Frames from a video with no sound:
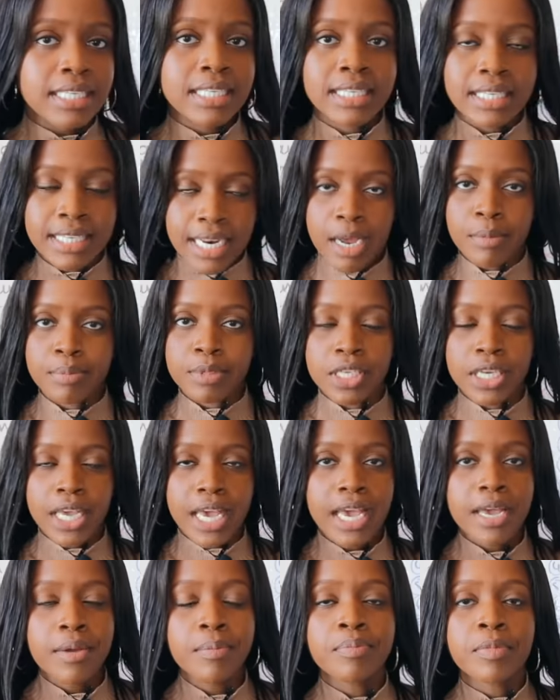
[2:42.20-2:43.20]
steps,
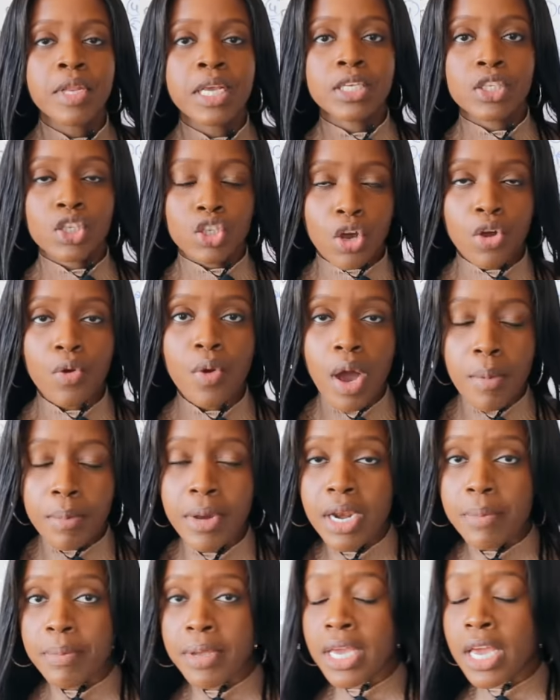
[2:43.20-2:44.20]
okay? So I'm
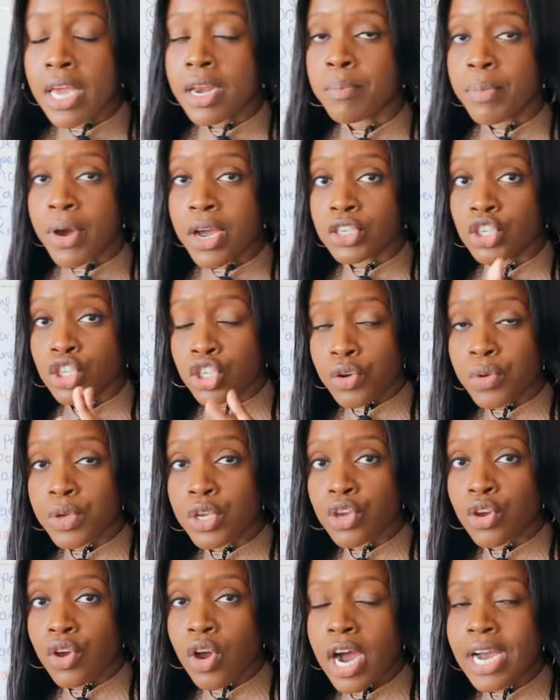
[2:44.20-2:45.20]
gonna begin by showing
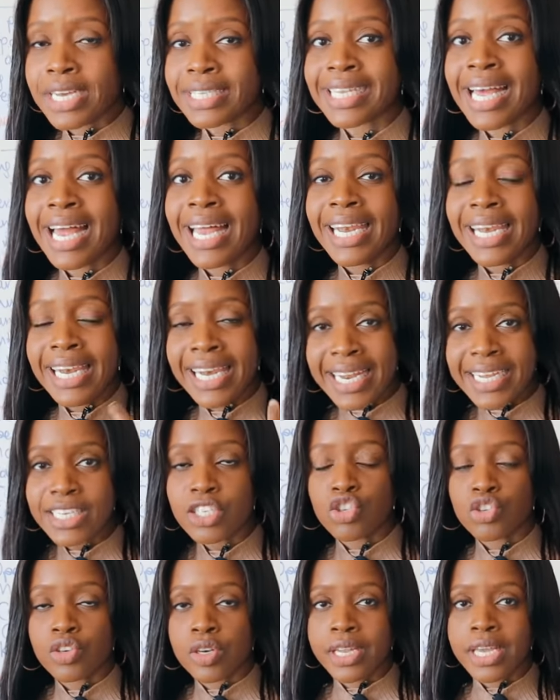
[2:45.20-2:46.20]
you guys
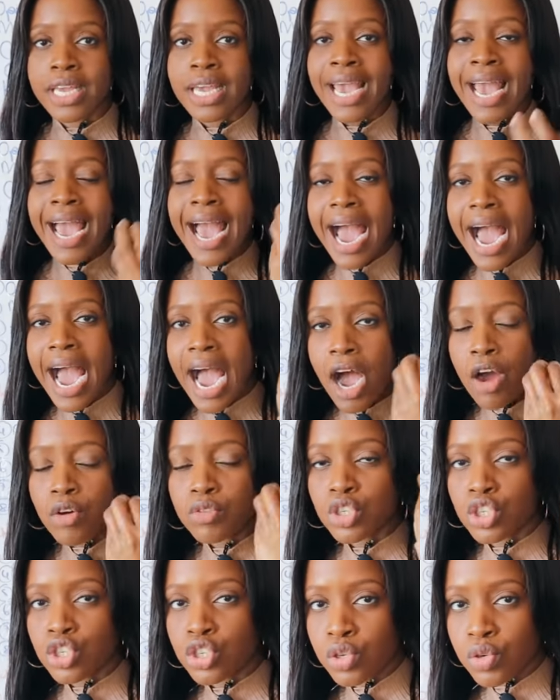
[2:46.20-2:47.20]
literally how
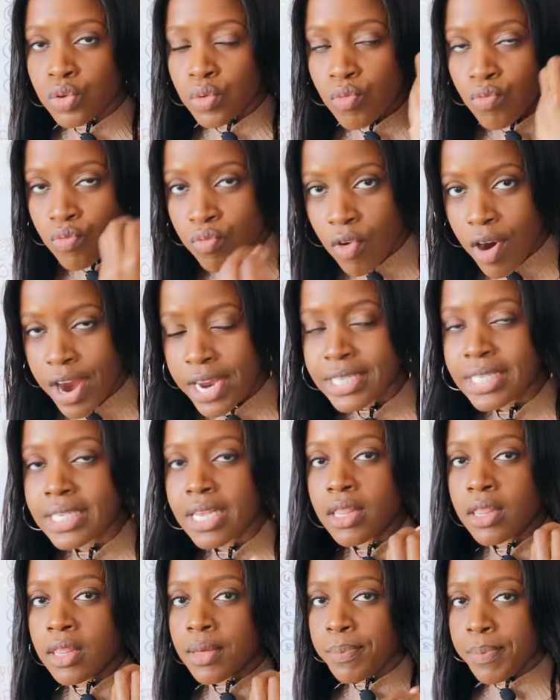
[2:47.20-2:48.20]
to write
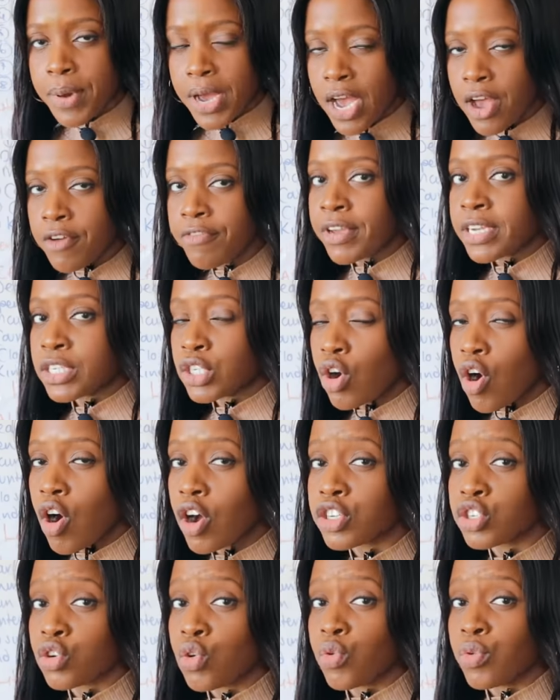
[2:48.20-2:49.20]
the perfect
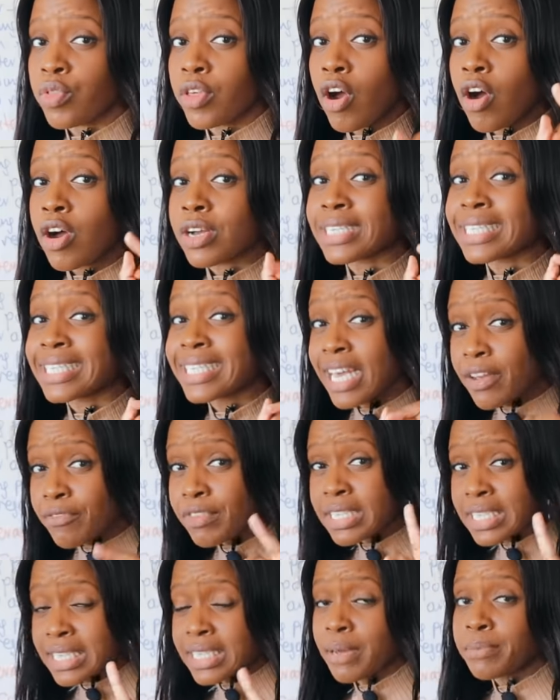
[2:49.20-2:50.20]
article. There are
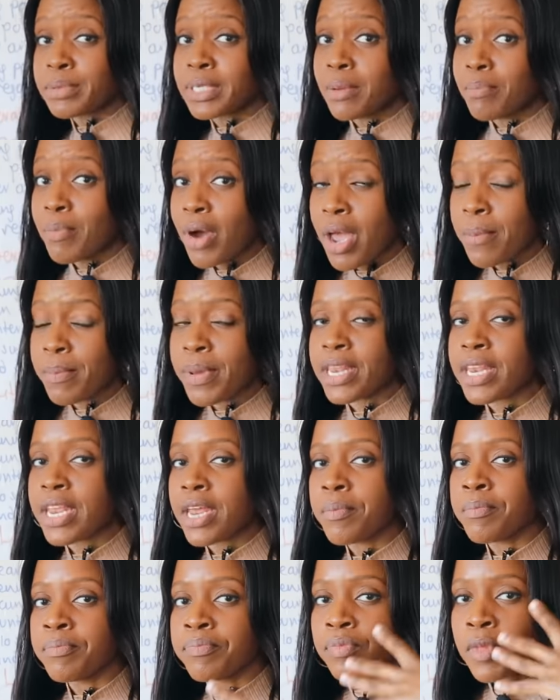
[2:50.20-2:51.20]
7 steps, in my
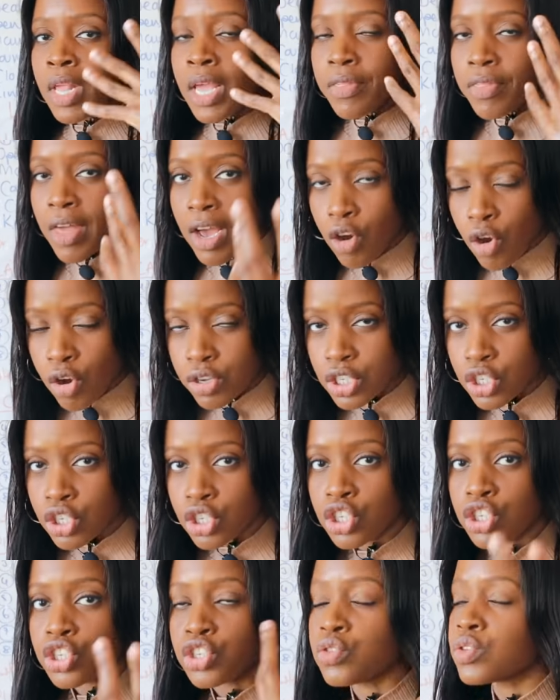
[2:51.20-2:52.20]
opinion, that
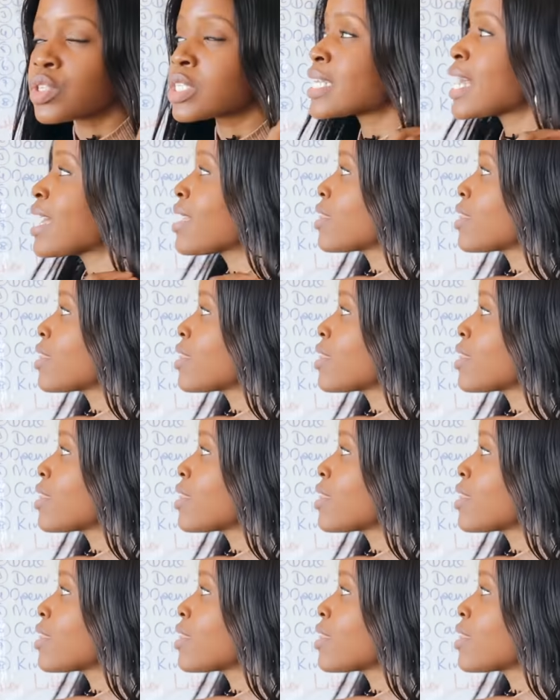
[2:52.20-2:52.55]
constitutes